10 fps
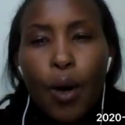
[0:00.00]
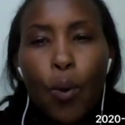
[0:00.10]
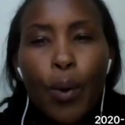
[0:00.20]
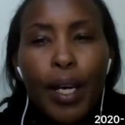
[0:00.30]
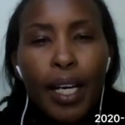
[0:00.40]

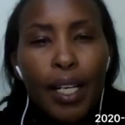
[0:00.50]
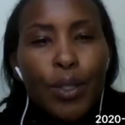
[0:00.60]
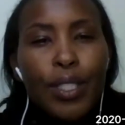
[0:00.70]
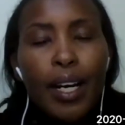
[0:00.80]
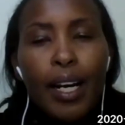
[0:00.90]
We
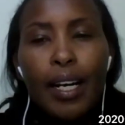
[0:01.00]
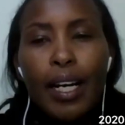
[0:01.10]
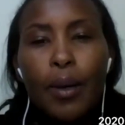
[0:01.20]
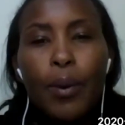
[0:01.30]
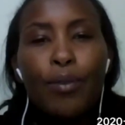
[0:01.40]
cannot run
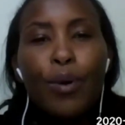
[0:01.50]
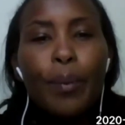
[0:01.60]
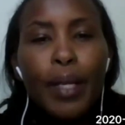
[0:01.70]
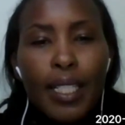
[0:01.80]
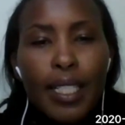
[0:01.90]
away from
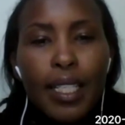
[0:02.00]
it.